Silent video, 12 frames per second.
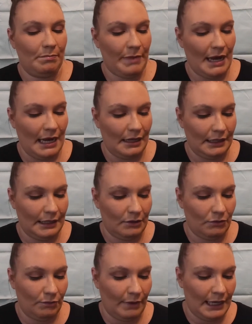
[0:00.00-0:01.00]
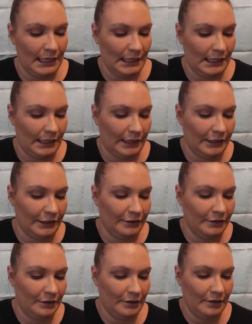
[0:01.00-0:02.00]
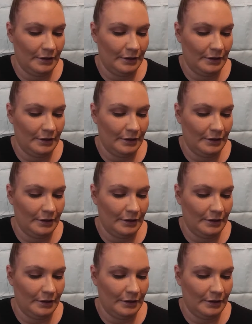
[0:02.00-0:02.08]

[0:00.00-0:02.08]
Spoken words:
palette right here.